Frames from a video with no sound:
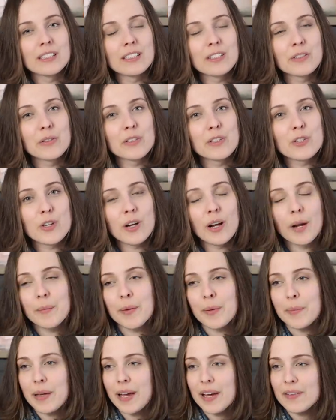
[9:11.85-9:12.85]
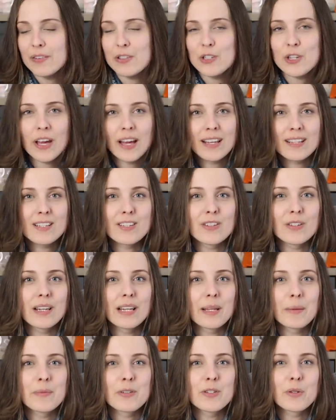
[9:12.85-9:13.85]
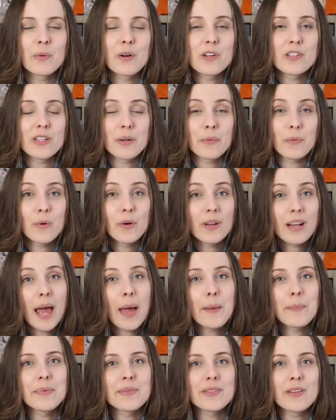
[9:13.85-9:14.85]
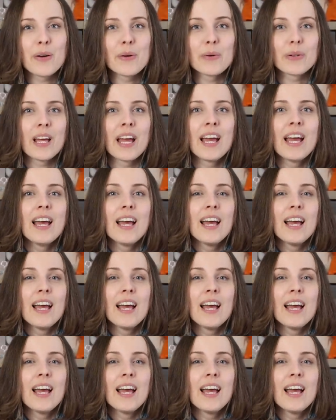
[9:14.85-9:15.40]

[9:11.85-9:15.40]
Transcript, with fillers: into the jar, maybe I have a chance to glimpse to watch their one episode.